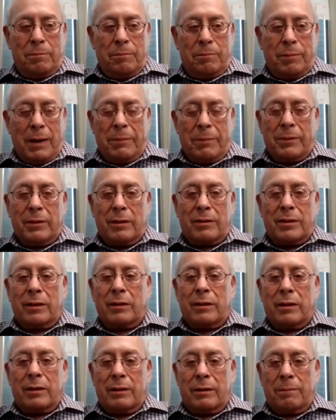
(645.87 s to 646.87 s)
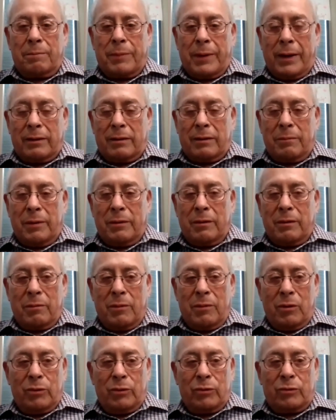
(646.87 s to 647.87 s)
probably the thing that impacted me the
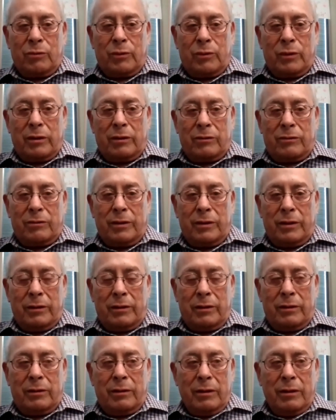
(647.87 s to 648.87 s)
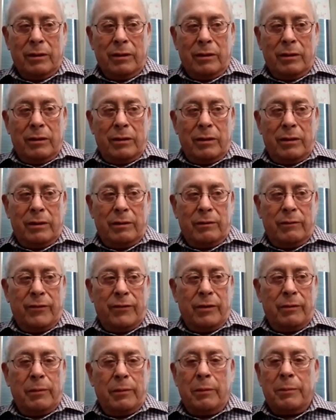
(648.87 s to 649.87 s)
most was the
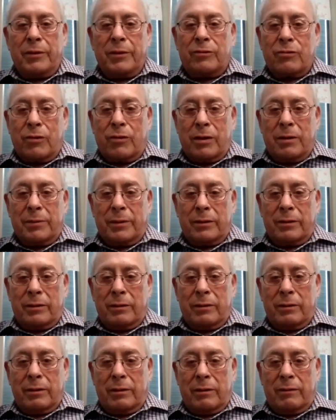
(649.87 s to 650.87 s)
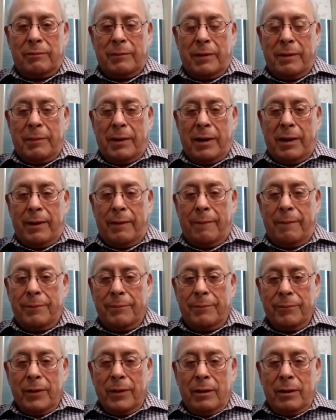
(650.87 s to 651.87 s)
verbal mistreatment of my
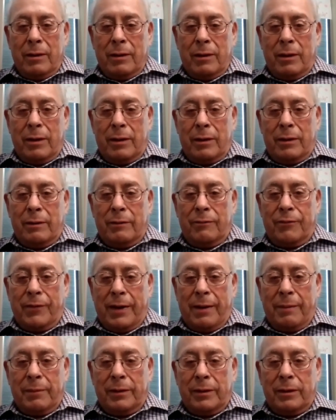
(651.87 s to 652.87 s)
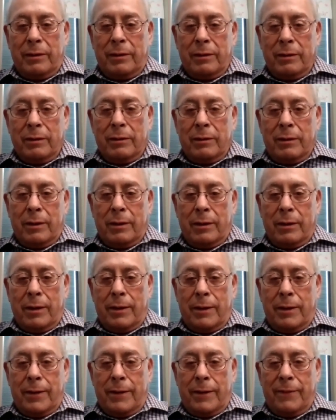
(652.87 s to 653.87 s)
mom and family.
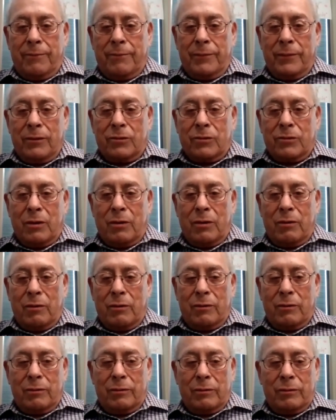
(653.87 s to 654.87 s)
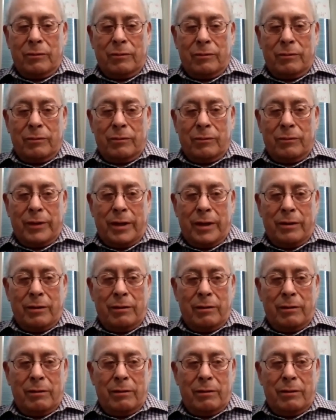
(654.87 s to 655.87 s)
So
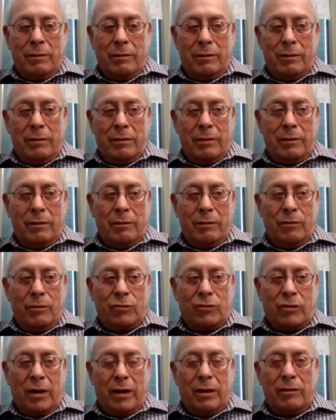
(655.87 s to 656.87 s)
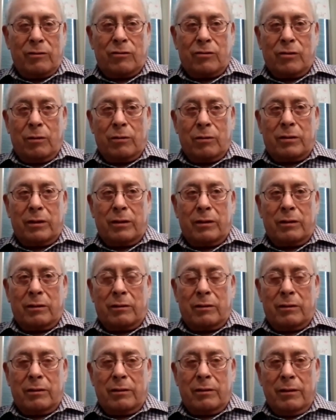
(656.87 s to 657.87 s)
when you say insulting
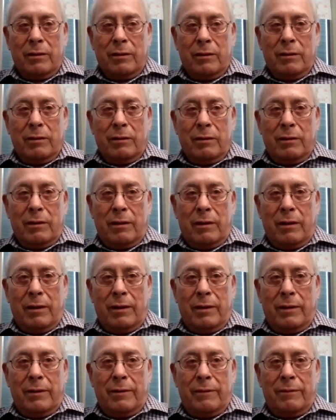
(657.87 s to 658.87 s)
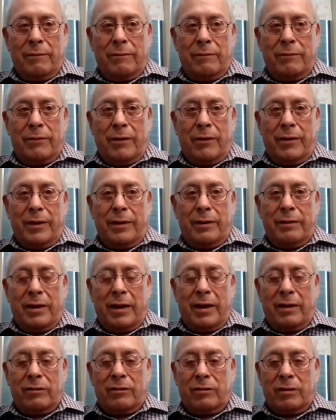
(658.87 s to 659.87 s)
and very
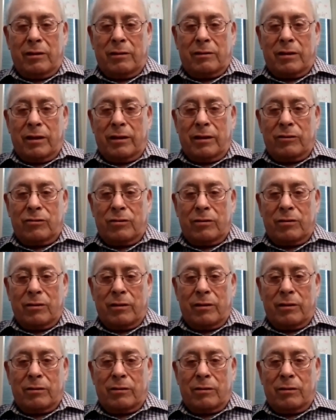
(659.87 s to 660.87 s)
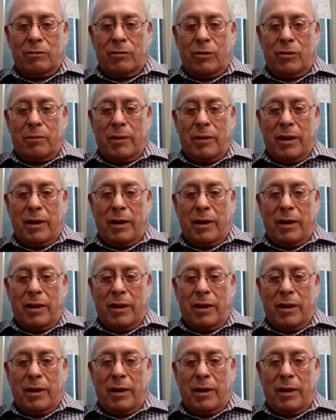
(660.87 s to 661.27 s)
nasty things to your